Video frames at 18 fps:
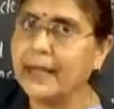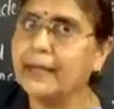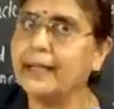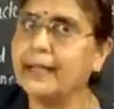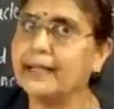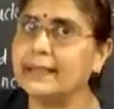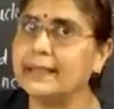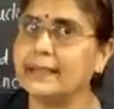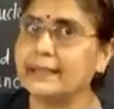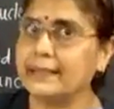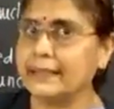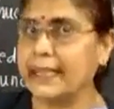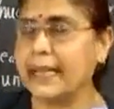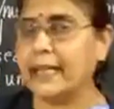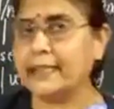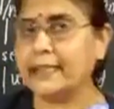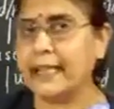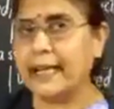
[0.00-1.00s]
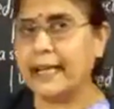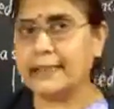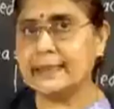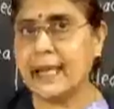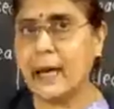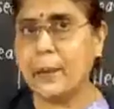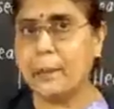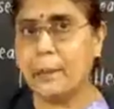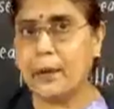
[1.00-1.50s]
Let us take the
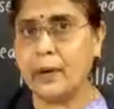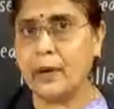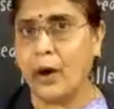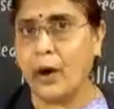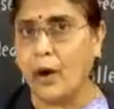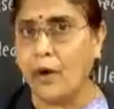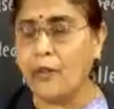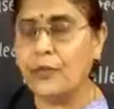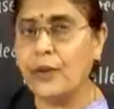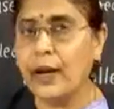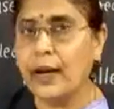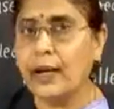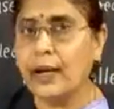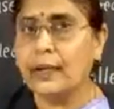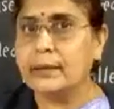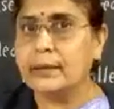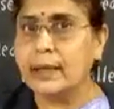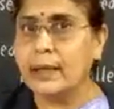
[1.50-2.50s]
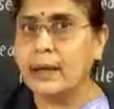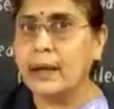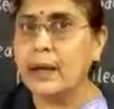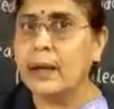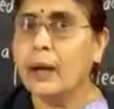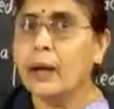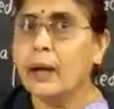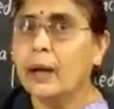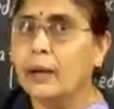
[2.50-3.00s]
example of the
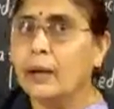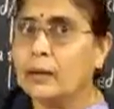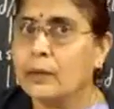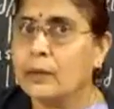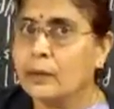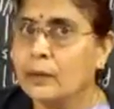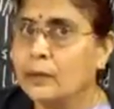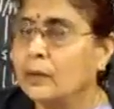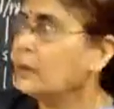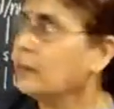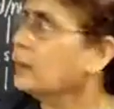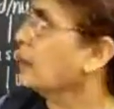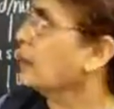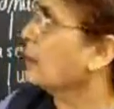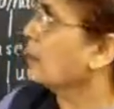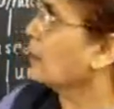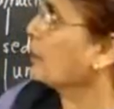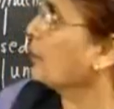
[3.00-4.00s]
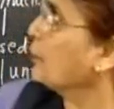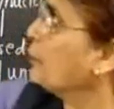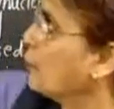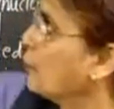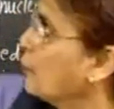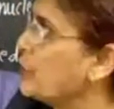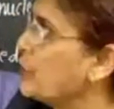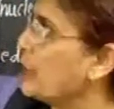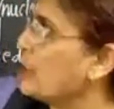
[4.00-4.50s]

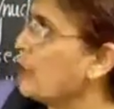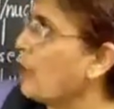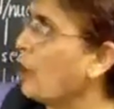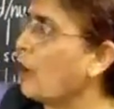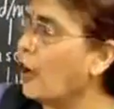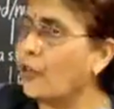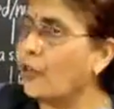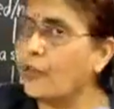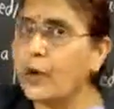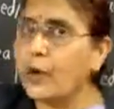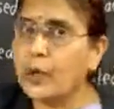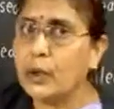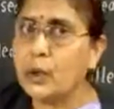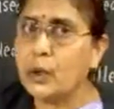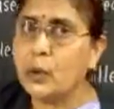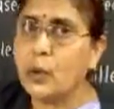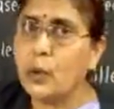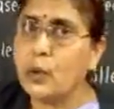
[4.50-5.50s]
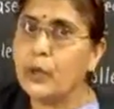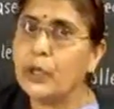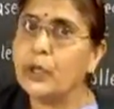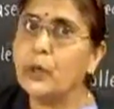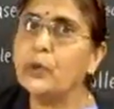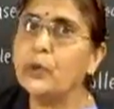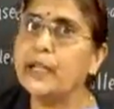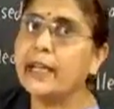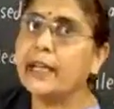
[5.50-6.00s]
fusion of two
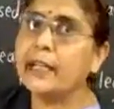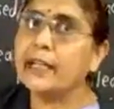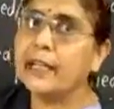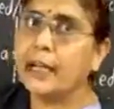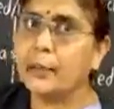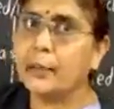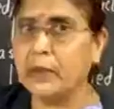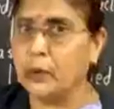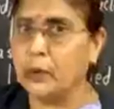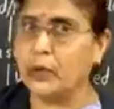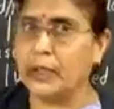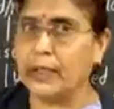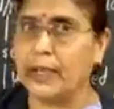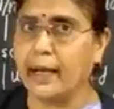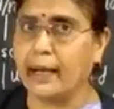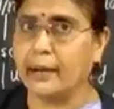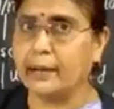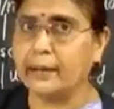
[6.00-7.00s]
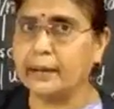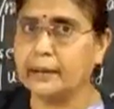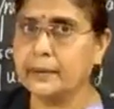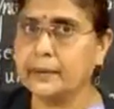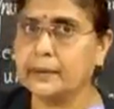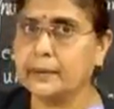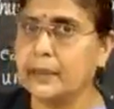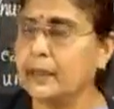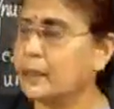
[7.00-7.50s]
deuterium nuclei.
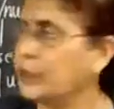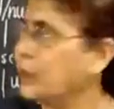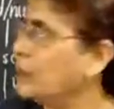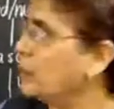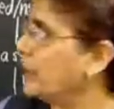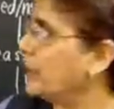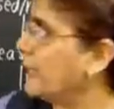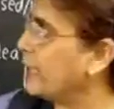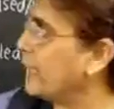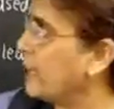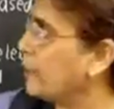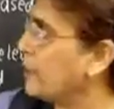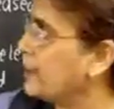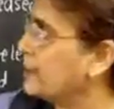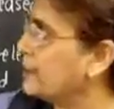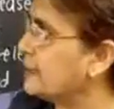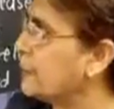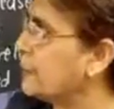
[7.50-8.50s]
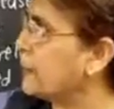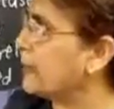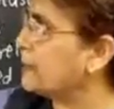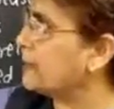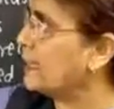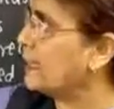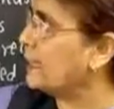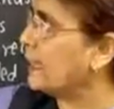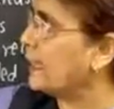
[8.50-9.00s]
Deuterium is
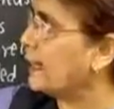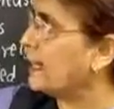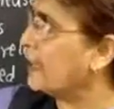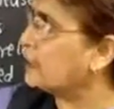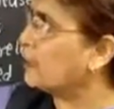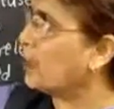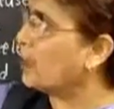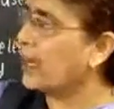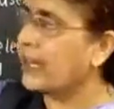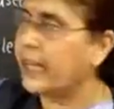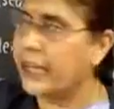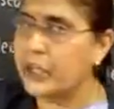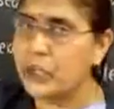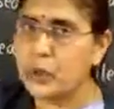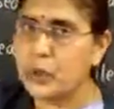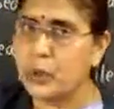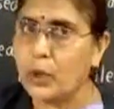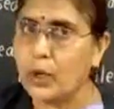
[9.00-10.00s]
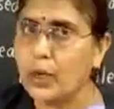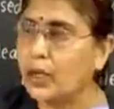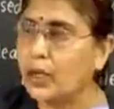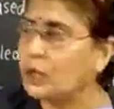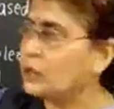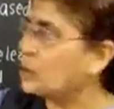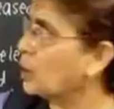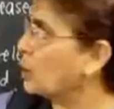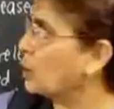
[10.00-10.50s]
represented as 1s2.
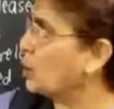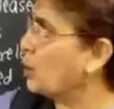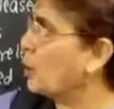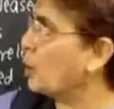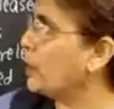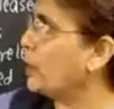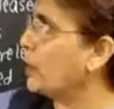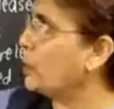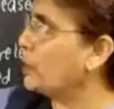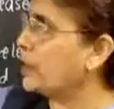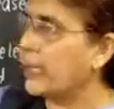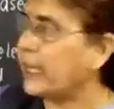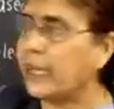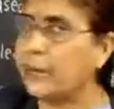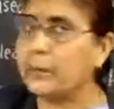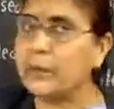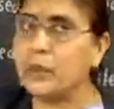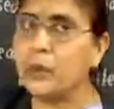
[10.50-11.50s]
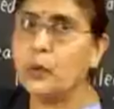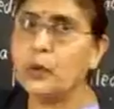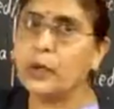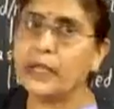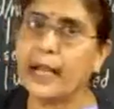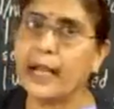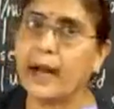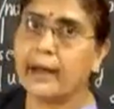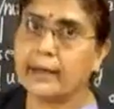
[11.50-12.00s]
So, two deuterium
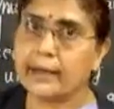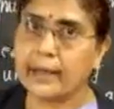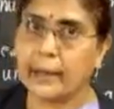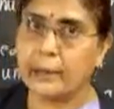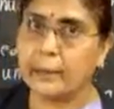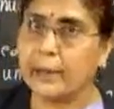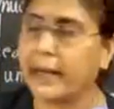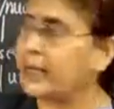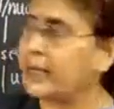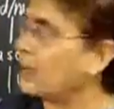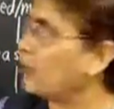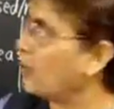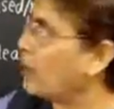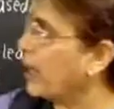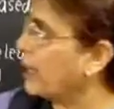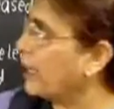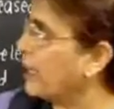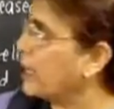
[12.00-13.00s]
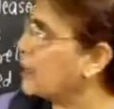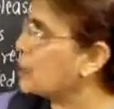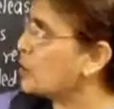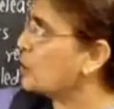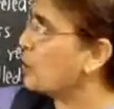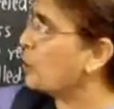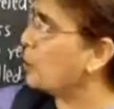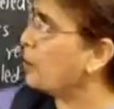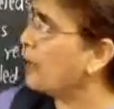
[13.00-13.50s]
nuclei are combining,
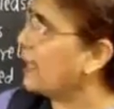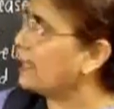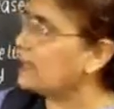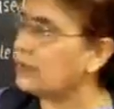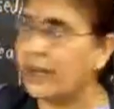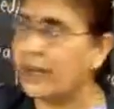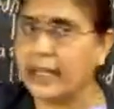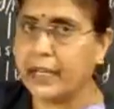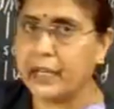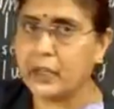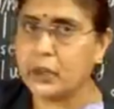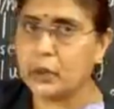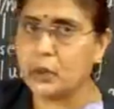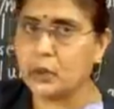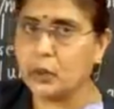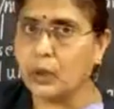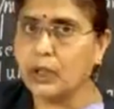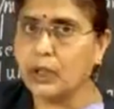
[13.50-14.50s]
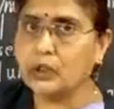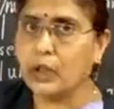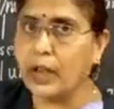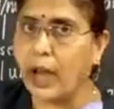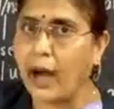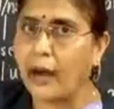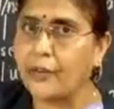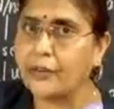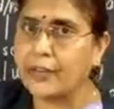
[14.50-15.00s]
1s2 plus 1s2. So,
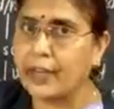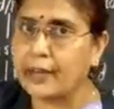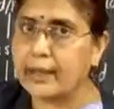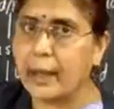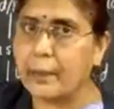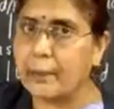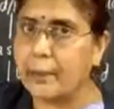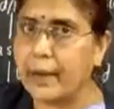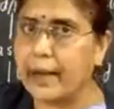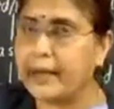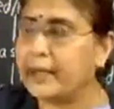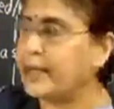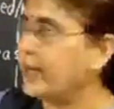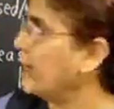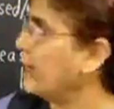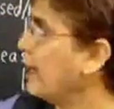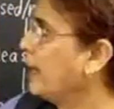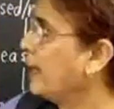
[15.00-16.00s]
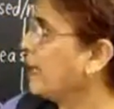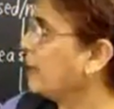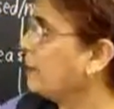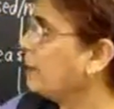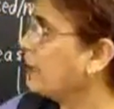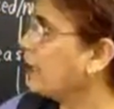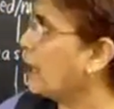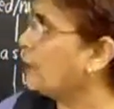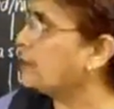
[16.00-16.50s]
after combining, it
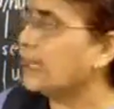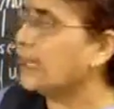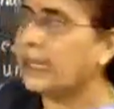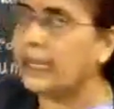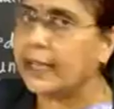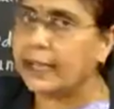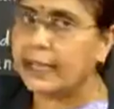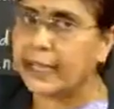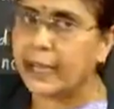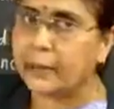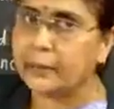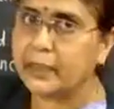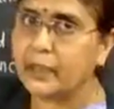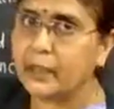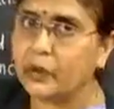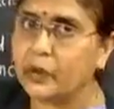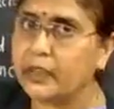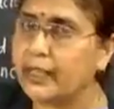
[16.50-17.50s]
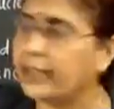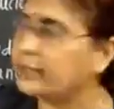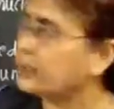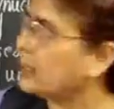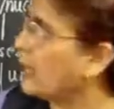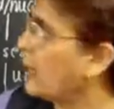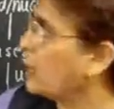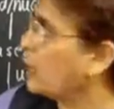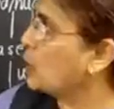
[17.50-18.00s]
becomes a helium nucleus,
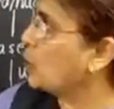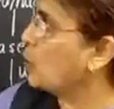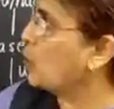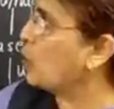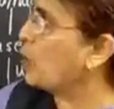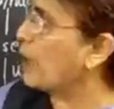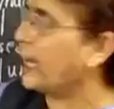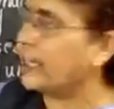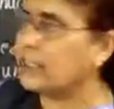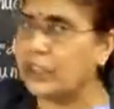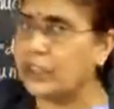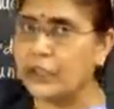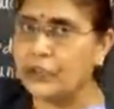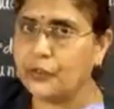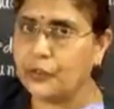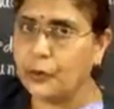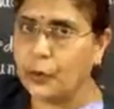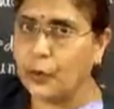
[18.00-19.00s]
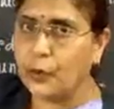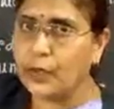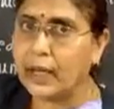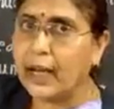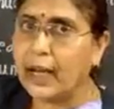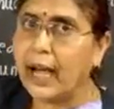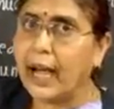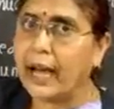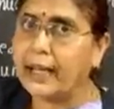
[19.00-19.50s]
2He4,
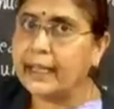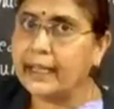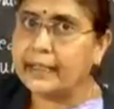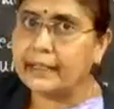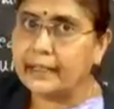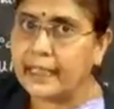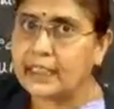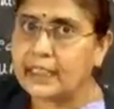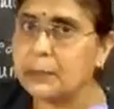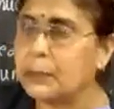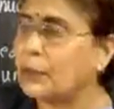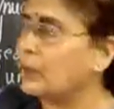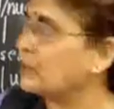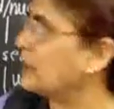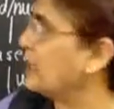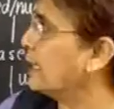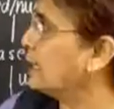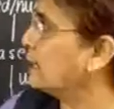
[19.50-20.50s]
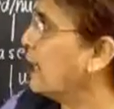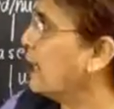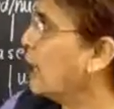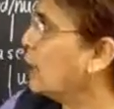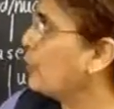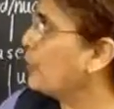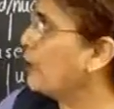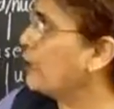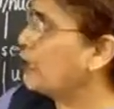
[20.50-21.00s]
and in this process,
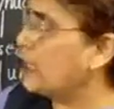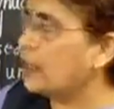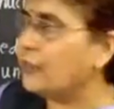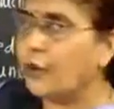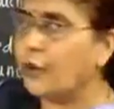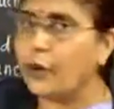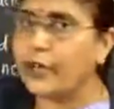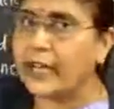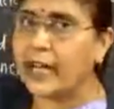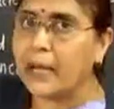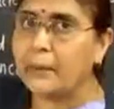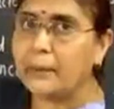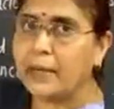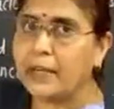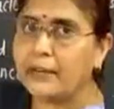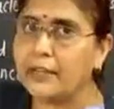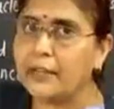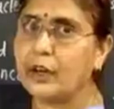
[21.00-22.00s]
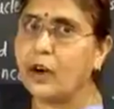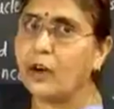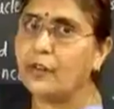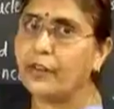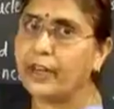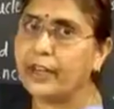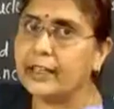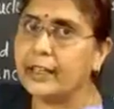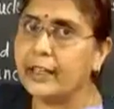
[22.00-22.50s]
24 MeV
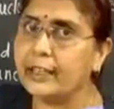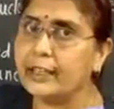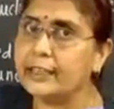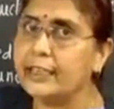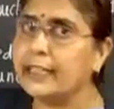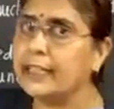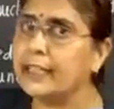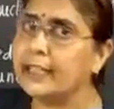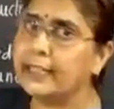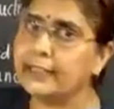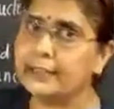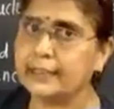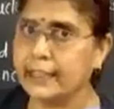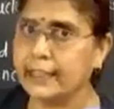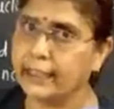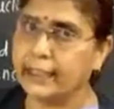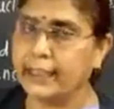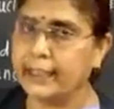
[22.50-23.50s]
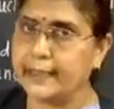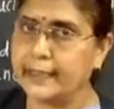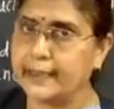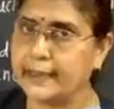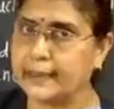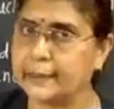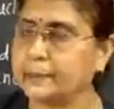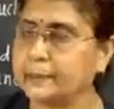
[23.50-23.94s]
of energy is released.